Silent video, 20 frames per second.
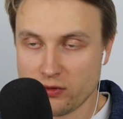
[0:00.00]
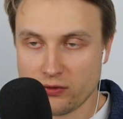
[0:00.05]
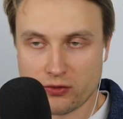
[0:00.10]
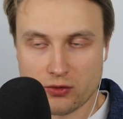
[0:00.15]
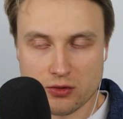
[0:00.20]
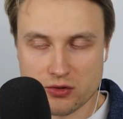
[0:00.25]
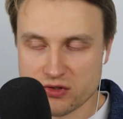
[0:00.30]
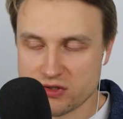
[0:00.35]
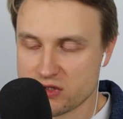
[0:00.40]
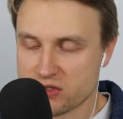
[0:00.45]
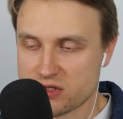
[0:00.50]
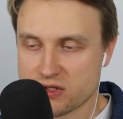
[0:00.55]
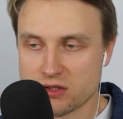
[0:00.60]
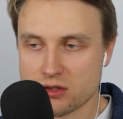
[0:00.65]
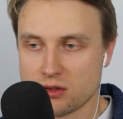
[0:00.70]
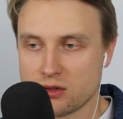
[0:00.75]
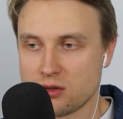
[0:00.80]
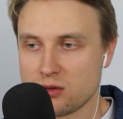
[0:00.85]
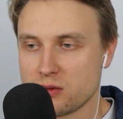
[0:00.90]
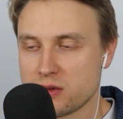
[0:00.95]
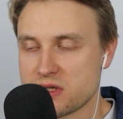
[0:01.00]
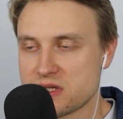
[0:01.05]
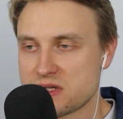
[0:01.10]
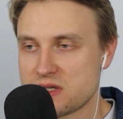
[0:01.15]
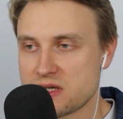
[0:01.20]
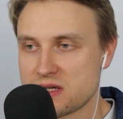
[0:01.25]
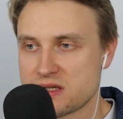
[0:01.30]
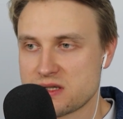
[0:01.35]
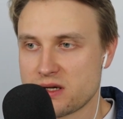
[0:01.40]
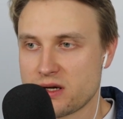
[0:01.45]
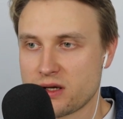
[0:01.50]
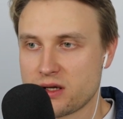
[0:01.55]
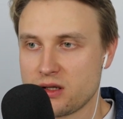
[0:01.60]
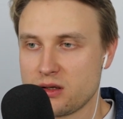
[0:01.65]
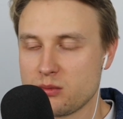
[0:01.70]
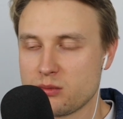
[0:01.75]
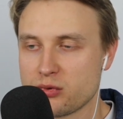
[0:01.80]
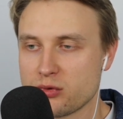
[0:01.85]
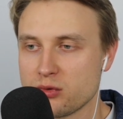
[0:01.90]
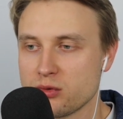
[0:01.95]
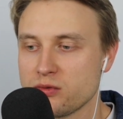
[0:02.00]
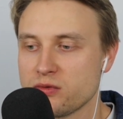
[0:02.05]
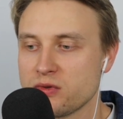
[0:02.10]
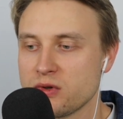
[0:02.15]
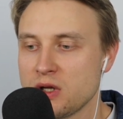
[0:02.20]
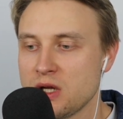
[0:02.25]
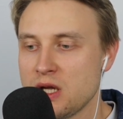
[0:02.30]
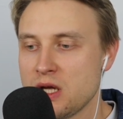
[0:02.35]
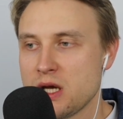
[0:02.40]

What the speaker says: Of course, there's always things that I can improve.